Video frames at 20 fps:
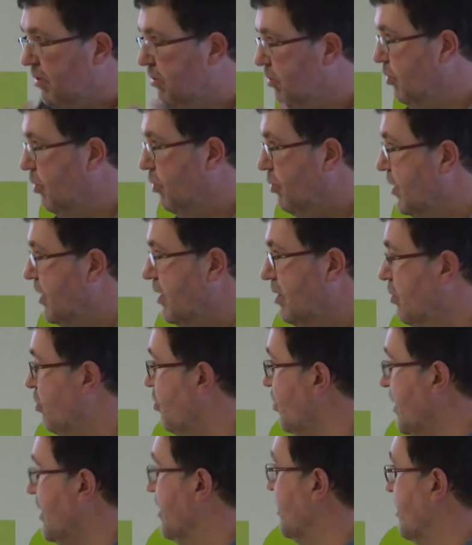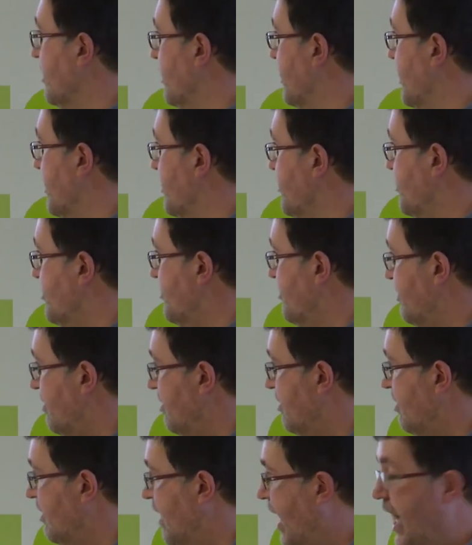will win against
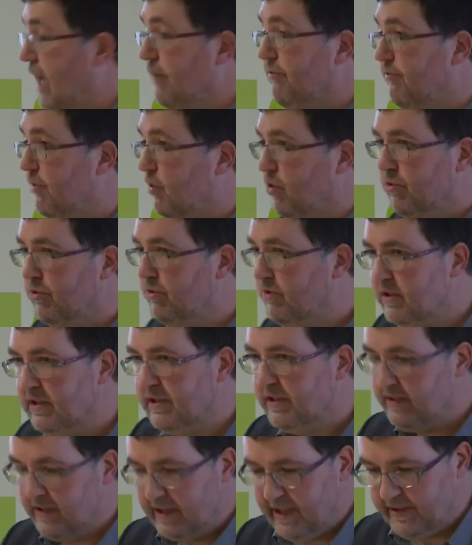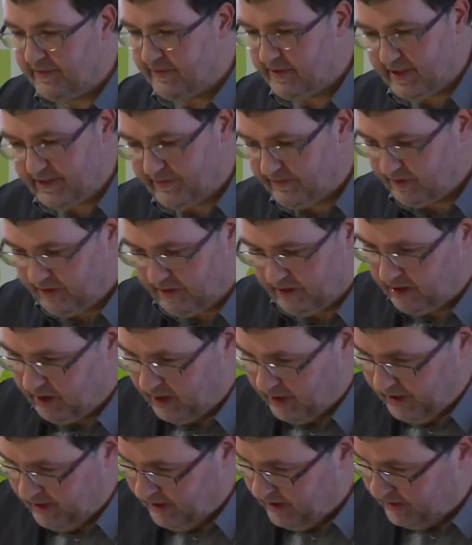uh, iPhone and, and that uh,
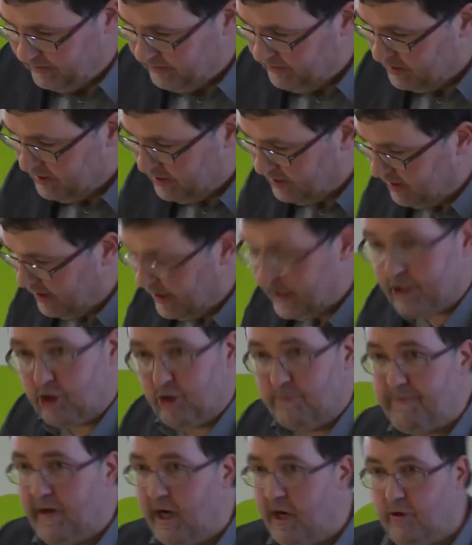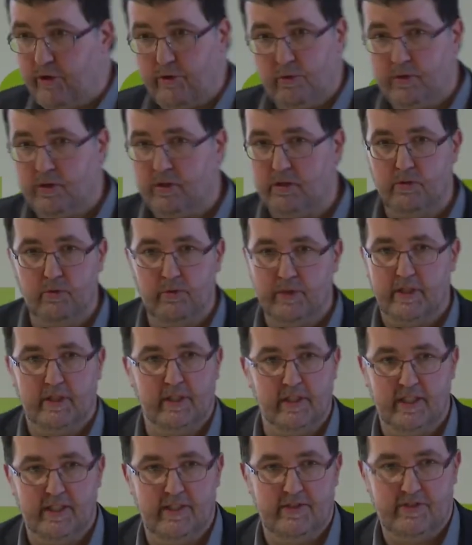the EcoPower will win
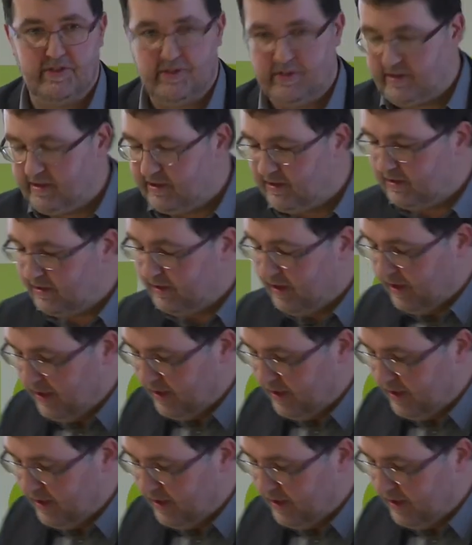against uh,